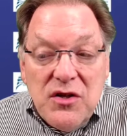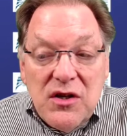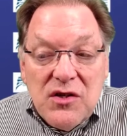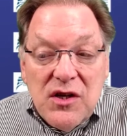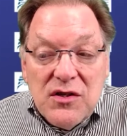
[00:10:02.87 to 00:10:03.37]
and he
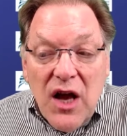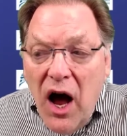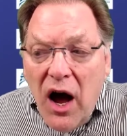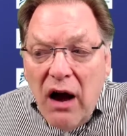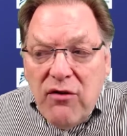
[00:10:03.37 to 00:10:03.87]
says,
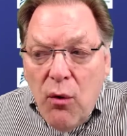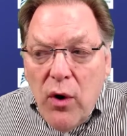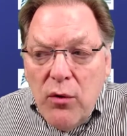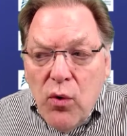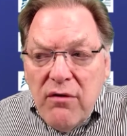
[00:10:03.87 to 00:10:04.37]
"I've got
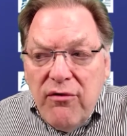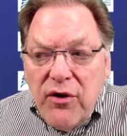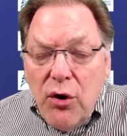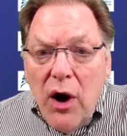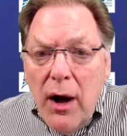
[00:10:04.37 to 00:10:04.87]
one word for
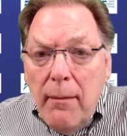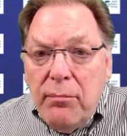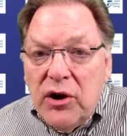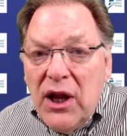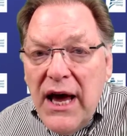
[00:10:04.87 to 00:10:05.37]
you:
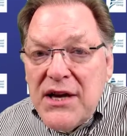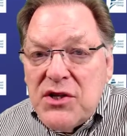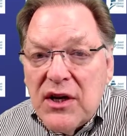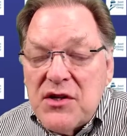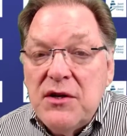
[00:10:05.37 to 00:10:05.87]

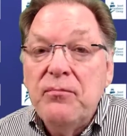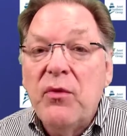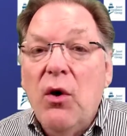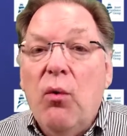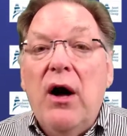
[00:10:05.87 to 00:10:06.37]
plastics."
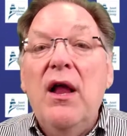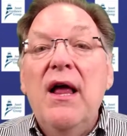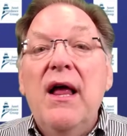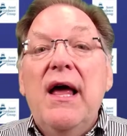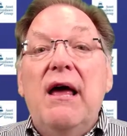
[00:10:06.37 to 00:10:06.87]
Well,
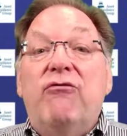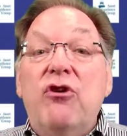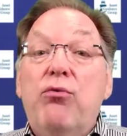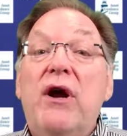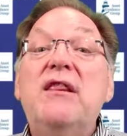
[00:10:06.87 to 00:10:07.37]
if
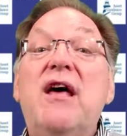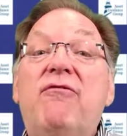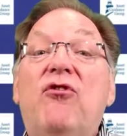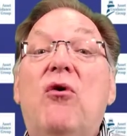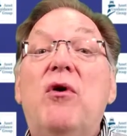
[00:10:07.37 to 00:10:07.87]
you bring that
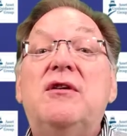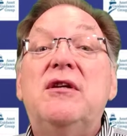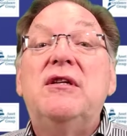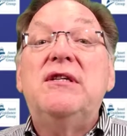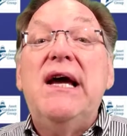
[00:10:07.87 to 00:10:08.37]
forward to
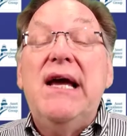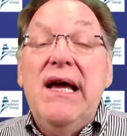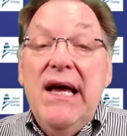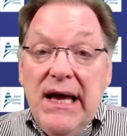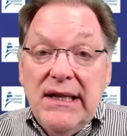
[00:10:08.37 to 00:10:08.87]
today,
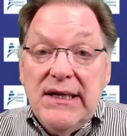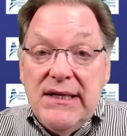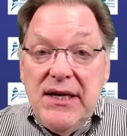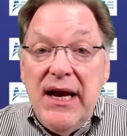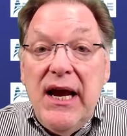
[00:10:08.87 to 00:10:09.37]

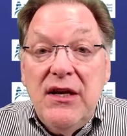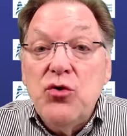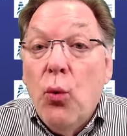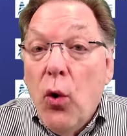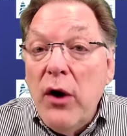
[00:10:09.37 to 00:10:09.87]
today's
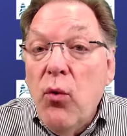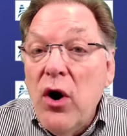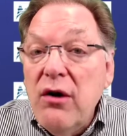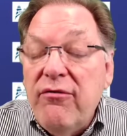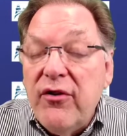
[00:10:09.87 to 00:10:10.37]
one
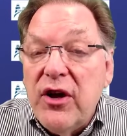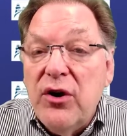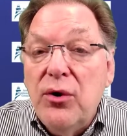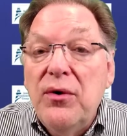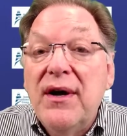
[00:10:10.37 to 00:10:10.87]
word for
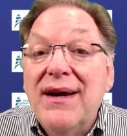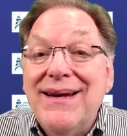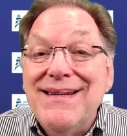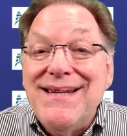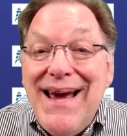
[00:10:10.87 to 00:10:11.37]
you:
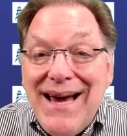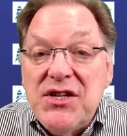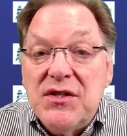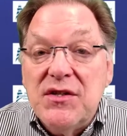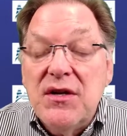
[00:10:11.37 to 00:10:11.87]

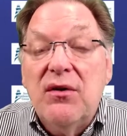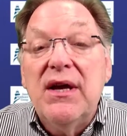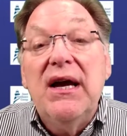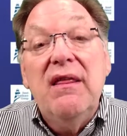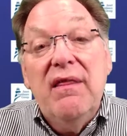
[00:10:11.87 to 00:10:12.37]
taxes.
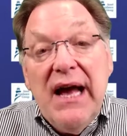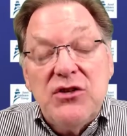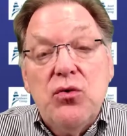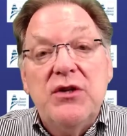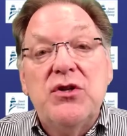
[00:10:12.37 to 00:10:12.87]
Okay,
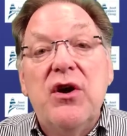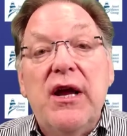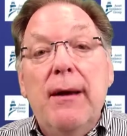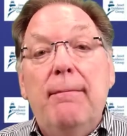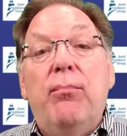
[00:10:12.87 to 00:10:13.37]
that's what's going
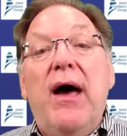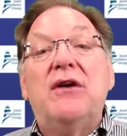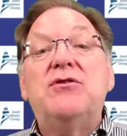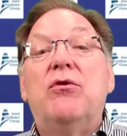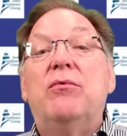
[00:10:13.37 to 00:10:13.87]
to
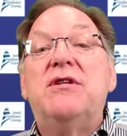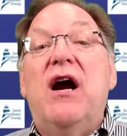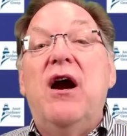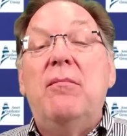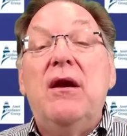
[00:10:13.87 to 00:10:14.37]
impact your
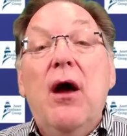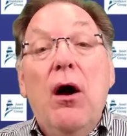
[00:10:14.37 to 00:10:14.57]
retirement